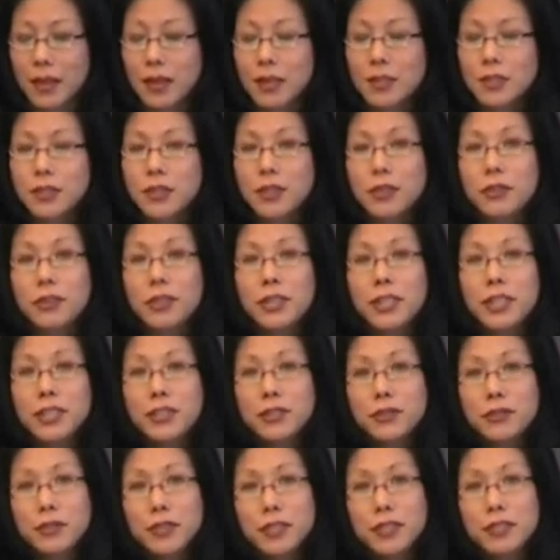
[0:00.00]
So
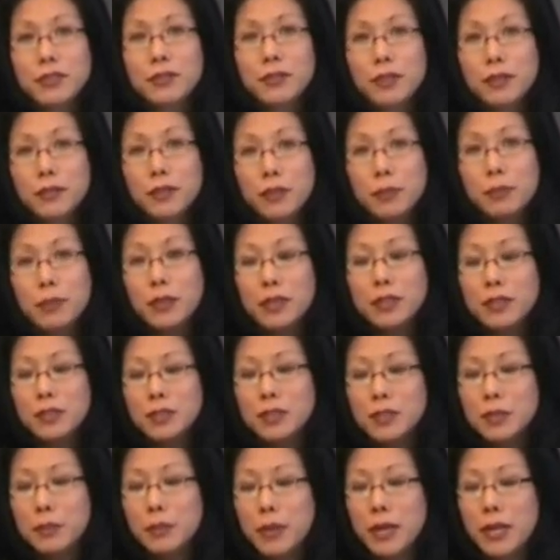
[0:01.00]
interest-driven
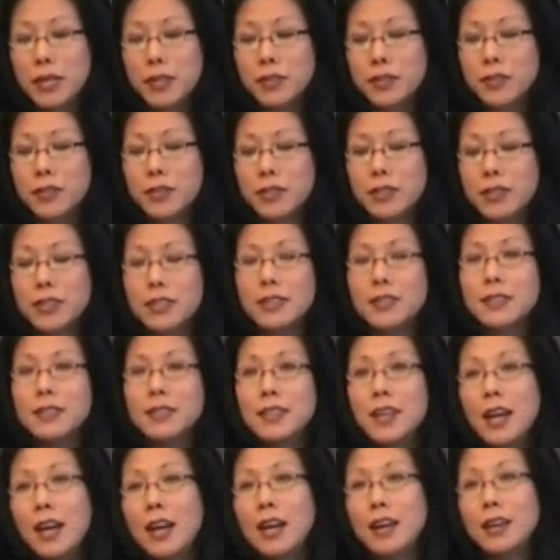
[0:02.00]
participation
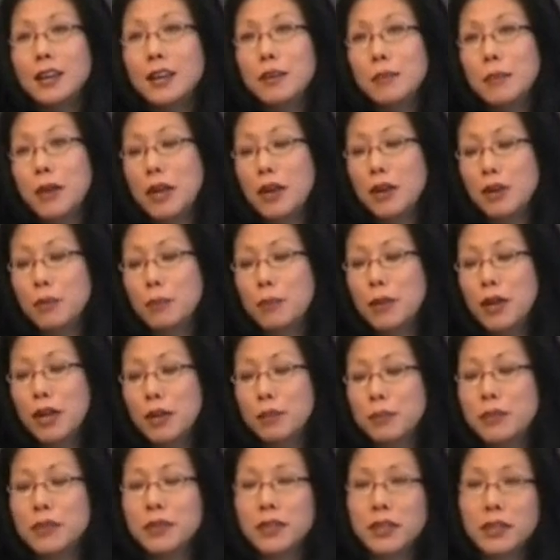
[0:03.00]
is not about
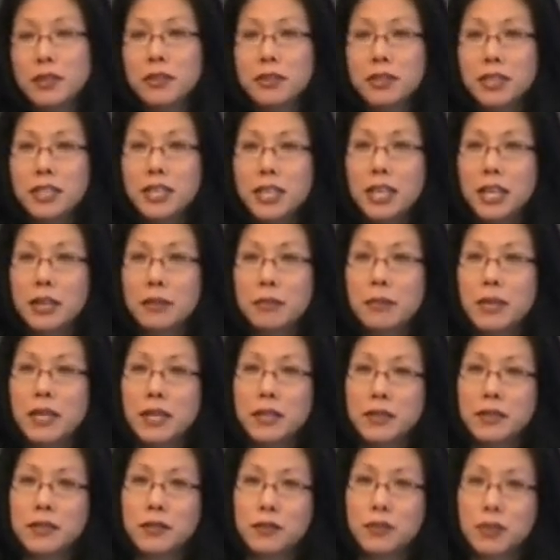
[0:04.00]
popularity and
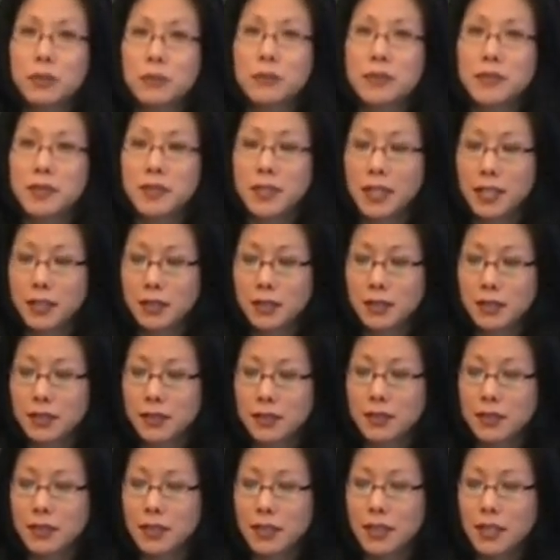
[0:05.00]
mainstream
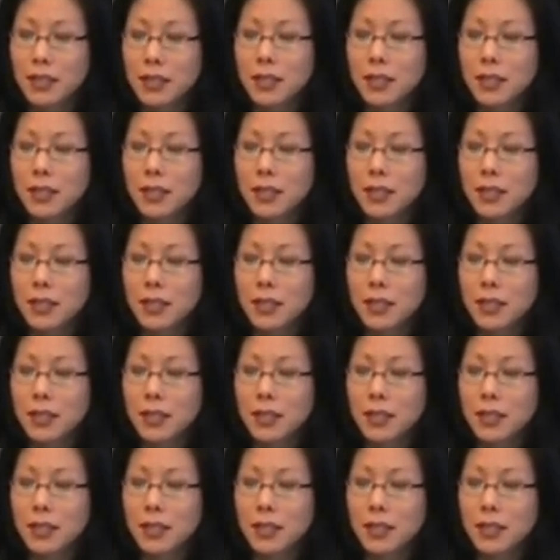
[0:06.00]
status.